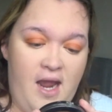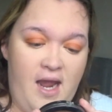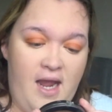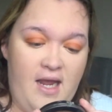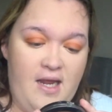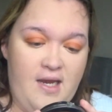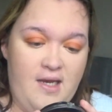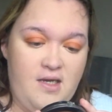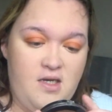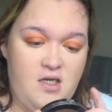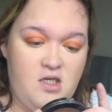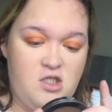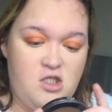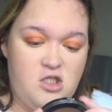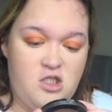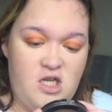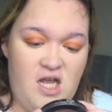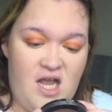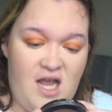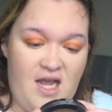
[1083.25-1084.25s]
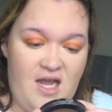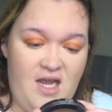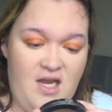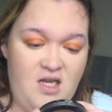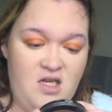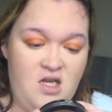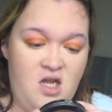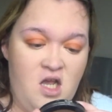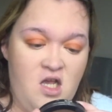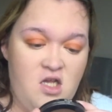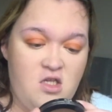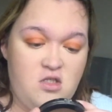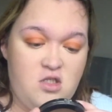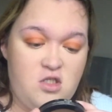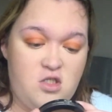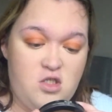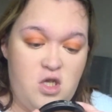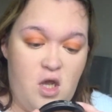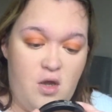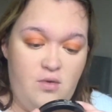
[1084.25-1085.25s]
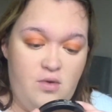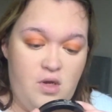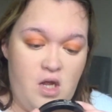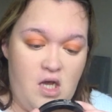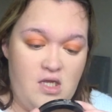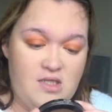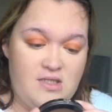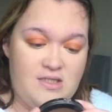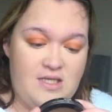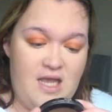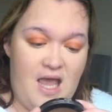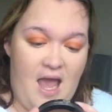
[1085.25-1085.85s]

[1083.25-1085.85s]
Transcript: in the shade Solar 10,